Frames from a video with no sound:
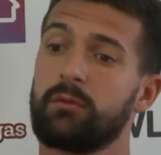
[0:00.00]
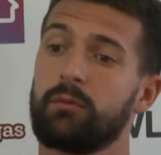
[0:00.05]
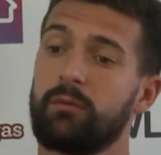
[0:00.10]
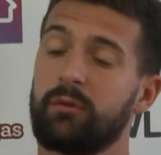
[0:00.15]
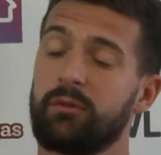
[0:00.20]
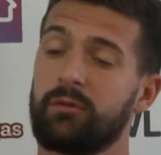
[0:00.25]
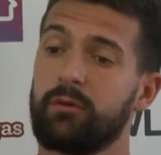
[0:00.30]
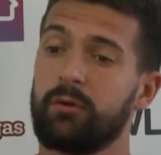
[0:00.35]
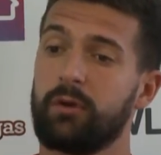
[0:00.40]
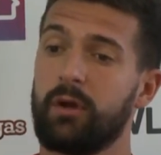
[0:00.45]

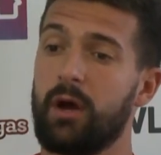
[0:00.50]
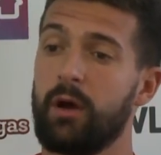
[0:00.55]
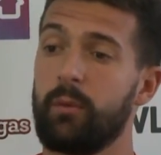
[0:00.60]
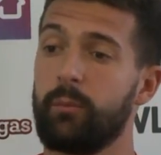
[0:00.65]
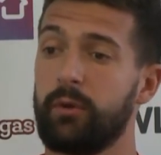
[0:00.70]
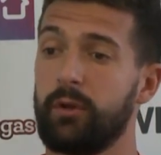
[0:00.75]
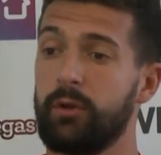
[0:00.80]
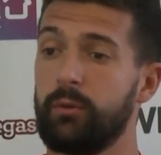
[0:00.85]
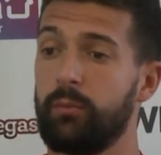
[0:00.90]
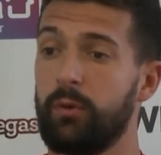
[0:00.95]
what's going to
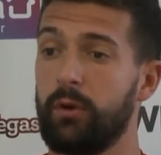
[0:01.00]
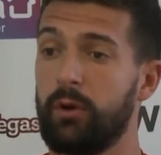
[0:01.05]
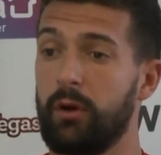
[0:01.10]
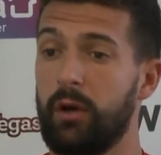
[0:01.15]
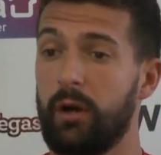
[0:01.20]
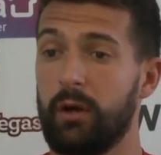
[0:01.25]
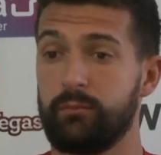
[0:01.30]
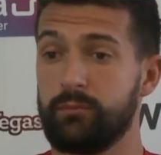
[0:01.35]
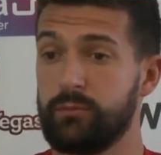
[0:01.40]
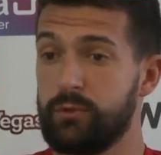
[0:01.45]
happen, but
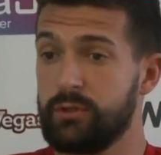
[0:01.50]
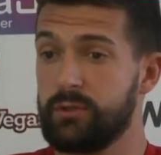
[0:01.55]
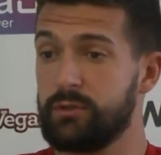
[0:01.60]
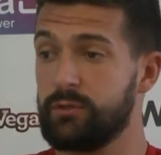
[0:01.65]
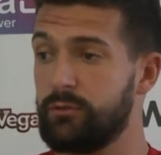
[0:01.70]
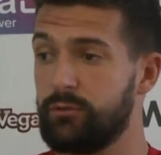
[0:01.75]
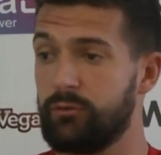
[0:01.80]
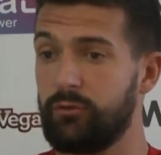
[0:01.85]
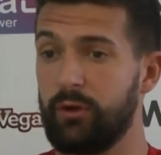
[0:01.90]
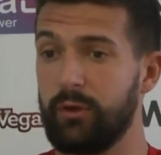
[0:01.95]
I'm just
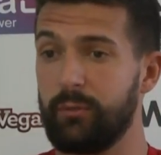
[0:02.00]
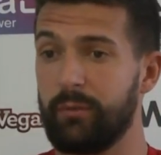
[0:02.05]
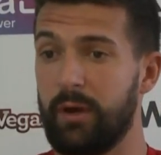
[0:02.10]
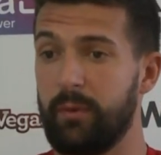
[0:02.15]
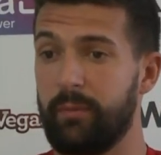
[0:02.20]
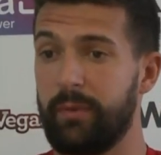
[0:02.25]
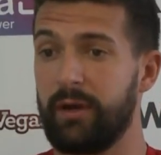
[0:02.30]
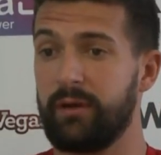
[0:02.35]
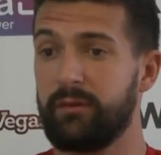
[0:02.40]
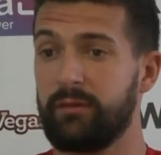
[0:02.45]
doing my
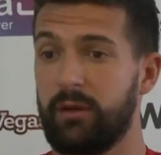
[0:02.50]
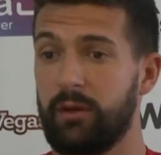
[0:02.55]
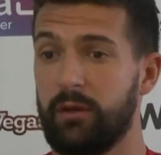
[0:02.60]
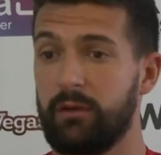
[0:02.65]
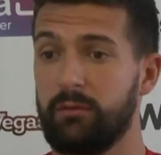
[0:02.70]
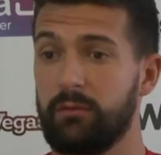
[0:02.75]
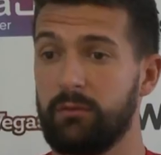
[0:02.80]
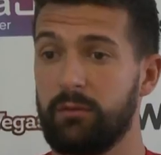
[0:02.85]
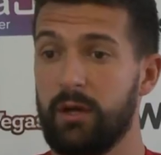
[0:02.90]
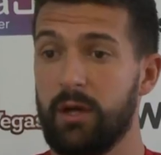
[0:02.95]
best,
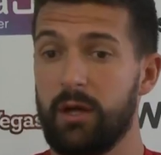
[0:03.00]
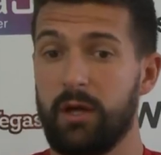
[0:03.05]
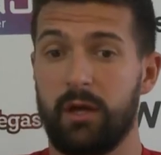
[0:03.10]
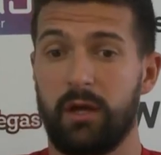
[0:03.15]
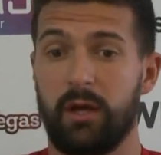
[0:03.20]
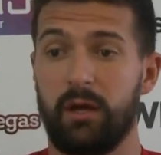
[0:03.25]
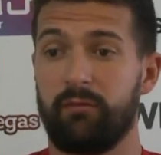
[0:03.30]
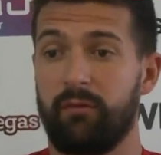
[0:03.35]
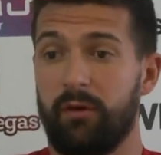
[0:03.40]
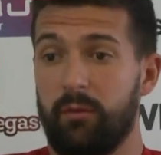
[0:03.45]
and
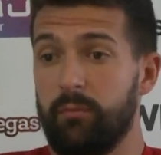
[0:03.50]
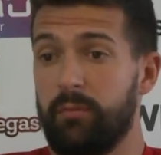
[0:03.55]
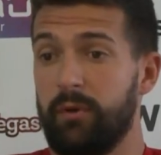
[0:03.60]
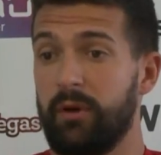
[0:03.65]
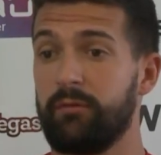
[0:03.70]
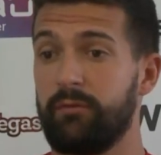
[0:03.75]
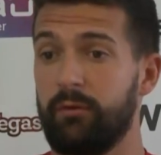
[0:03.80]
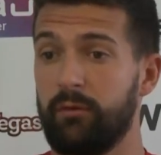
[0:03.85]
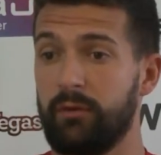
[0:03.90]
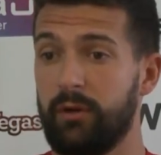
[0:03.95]
if I'm
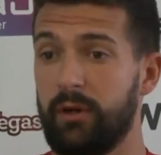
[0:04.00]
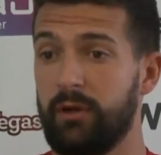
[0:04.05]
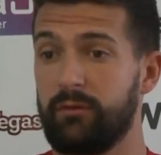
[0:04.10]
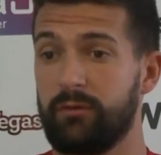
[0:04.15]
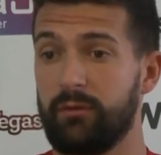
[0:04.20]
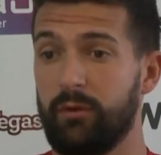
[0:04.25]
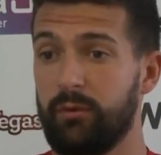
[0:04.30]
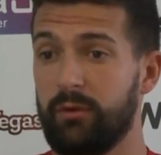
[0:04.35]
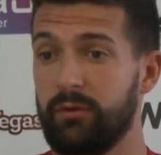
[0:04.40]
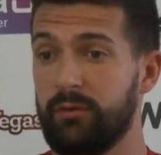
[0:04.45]
performing, there is
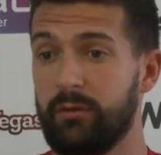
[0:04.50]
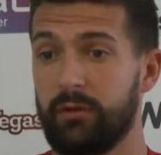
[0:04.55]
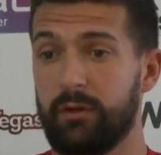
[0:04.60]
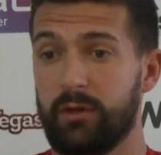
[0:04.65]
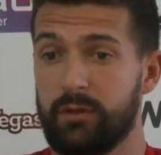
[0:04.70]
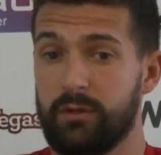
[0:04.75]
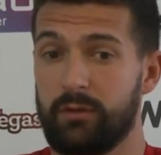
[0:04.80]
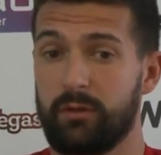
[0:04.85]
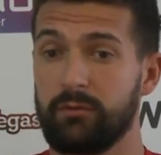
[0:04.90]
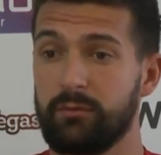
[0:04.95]
no reason
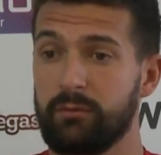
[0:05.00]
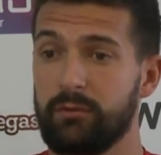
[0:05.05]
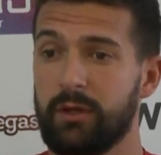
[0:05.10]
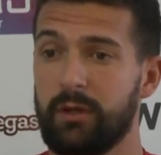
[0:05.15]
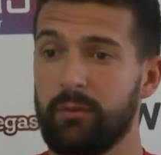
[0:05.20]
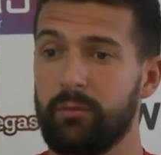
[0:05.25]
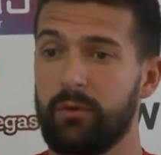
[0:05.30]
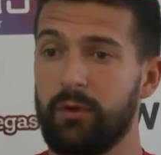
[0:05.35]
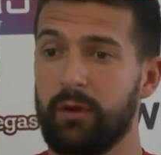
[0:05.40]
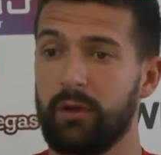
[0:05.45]
I don't
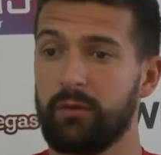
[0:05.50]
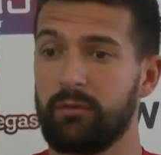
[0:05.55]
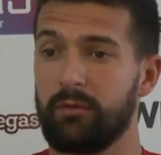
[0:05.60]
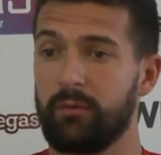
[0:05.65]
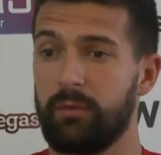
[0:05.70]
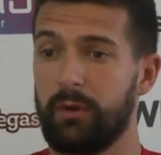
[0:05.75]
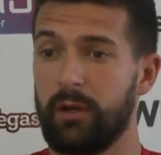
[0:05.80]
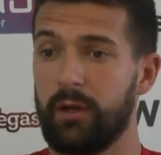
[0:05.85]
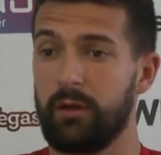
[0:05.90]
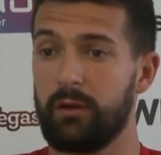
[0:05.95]
keep going to
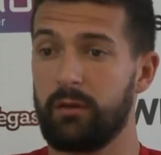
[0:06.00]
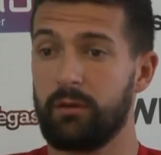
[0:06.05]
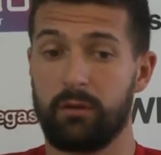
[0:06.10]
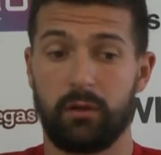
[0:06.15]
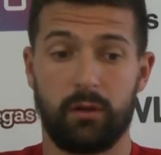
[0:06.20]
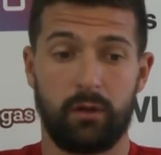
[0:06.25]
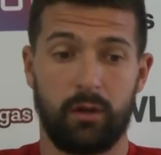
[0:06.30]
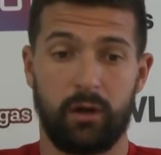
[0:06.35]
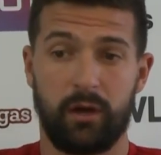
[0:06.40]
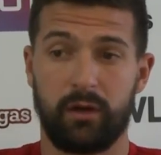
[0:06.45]
play
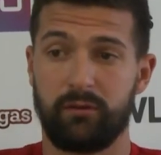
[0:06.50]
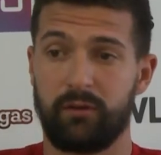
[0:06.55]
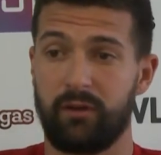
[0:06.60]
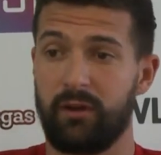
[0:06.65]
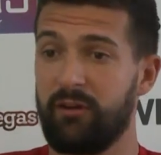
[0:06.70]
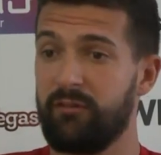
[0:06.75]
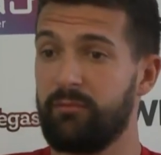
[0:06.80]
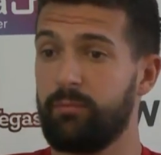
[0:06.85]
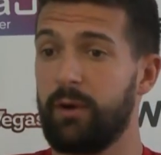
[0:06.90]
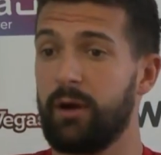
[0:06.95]
as a
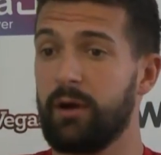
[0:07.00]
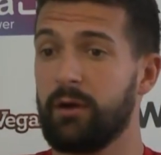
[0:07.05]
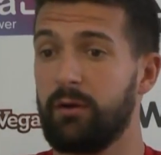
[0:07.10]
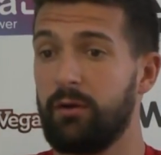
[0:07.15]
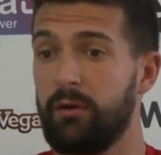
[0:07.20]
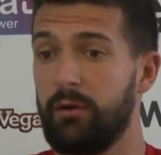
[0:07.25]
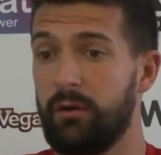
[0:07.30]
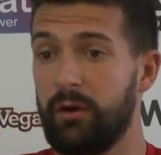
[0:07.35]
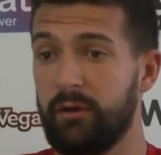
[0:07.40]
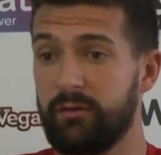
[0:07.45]
left back
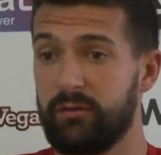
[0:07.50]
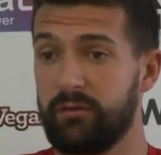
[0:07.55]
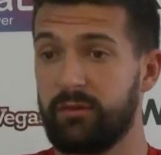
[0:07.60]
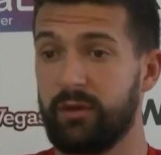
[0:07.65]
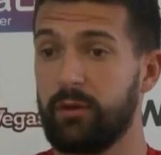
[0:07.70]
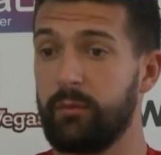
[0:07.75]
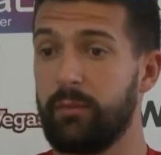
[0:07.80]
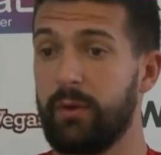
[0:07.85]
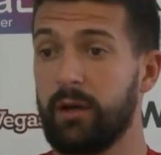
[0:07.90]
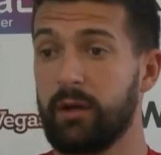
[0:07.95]
or as a
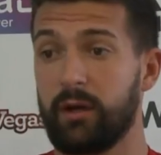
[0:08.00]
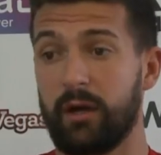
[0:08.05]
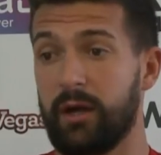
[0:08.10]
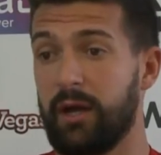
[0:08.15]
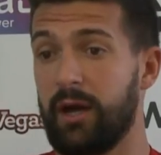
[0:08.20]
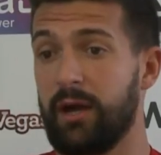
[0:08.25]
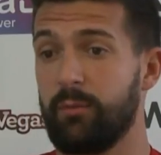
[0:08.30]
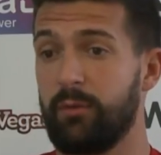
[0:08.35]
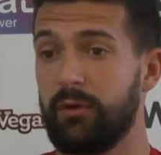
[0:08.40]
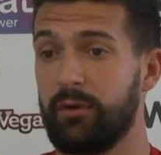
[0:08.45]
centre back. I
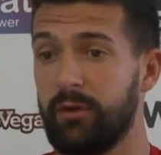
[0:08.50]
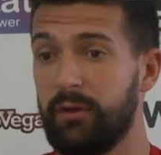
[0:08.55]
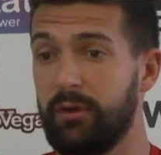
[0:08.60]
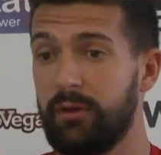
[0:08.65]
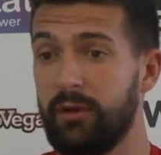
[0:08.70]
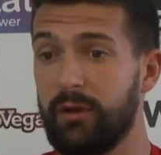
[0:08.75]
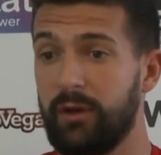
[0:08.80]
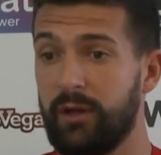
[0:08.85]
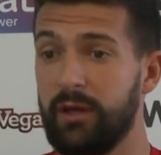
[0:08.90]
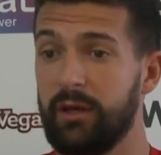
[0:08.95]
came on in
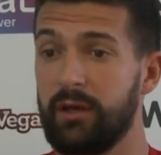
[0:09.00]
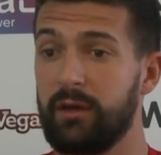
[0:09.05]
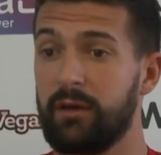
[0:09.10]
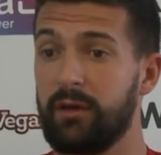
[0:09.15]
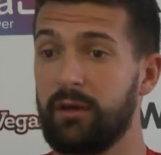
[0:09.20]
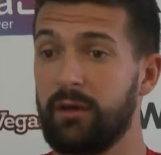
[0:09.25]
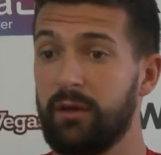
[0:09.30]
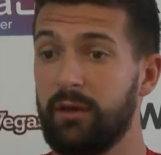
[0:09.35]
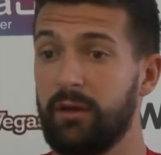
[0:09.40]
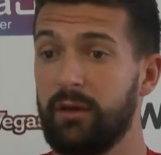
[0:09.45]
the league
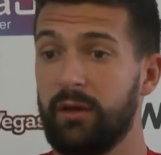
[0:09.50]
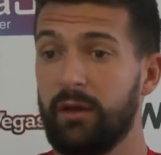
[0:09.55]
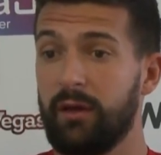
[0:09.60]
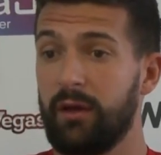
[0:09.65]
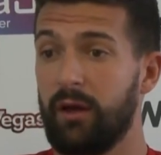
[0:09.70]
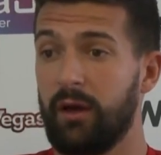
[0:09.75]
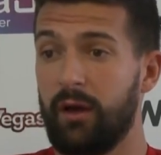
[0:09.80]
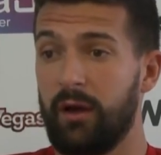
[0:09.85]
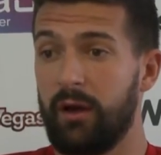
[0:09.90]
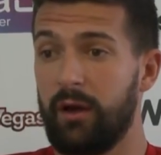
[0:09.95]

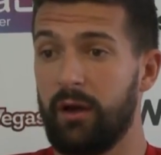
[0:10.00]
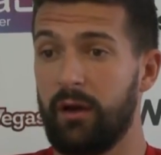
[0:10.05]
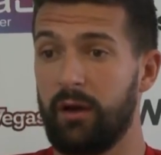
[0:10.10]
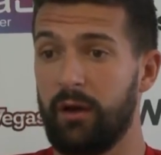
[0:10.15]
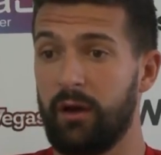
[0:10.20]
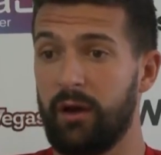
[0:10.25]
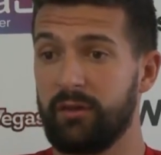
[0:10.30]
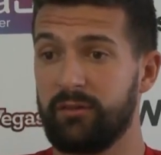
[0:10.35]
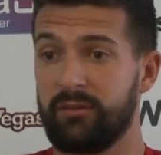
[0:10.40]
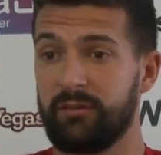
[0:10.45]

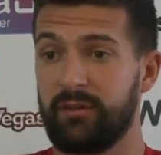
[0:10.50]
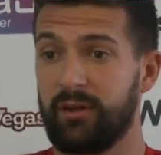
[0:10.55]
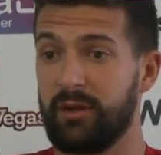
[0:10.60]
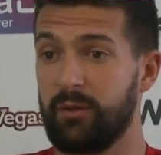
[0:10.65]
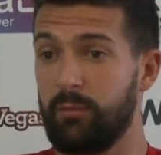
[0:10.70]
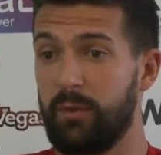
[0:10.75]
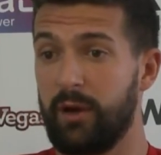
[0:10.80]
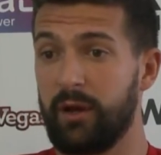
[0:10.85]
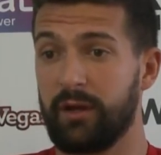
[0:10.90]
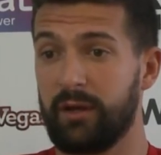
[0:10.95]
as a centre
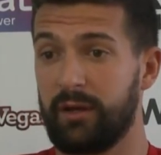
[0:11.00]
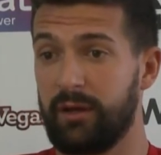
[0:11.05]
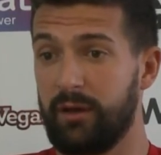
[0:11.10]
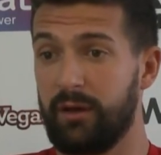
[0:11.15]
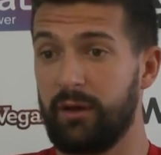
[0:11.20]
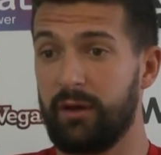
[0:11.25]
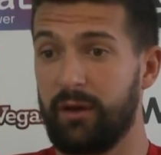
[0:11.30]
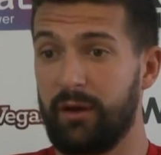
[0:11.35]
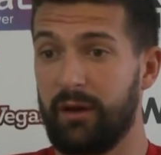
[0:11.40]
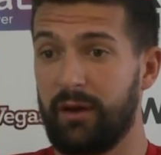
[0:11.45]
back,
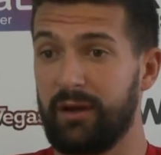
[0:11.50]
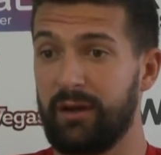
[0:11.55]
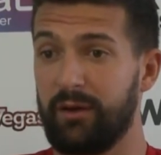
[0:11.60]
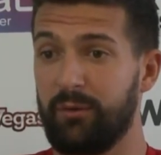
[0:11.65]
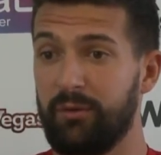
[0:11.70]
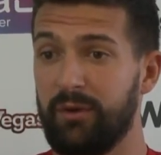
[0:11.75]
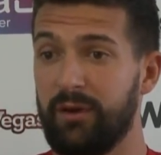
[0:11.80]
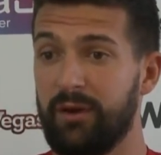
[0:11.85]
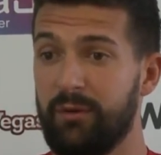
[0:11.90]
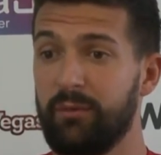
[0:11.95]
and I
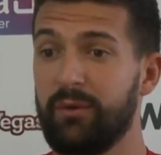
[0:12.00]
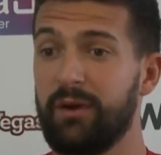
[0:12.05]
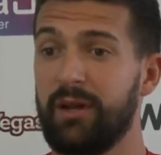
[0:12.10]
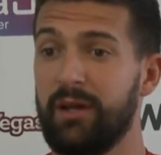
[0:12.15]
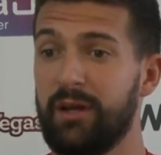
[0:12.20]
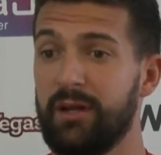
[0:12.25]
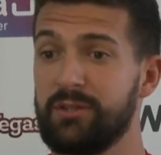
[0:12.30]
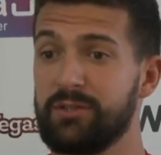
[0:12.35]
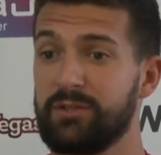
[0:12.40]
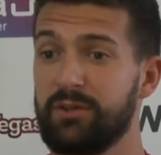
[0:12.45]

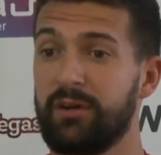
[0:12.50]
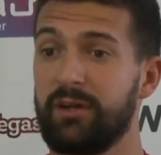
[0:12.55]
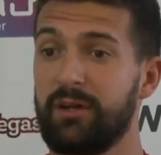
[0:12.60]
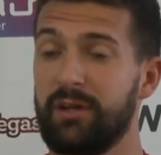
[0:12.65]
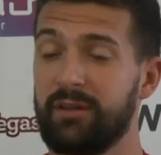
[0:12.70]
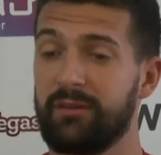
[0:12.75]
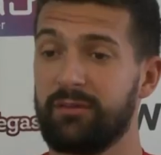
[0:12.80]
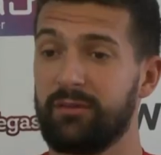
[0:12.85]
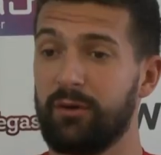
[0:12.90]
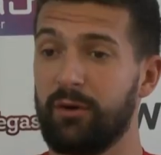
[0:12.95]
really enjoyed
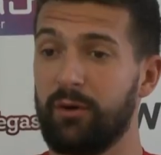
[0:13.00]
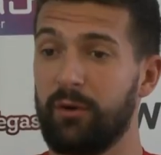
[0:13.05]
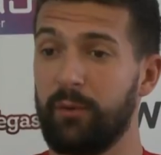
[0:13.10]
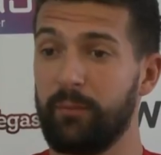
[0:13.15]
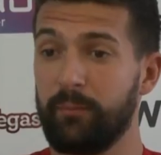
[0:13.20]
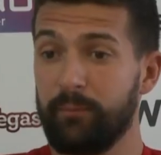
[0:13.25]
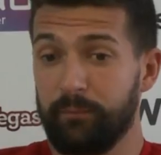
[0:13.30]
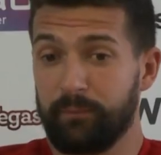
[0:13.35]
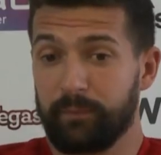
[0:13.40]
it. So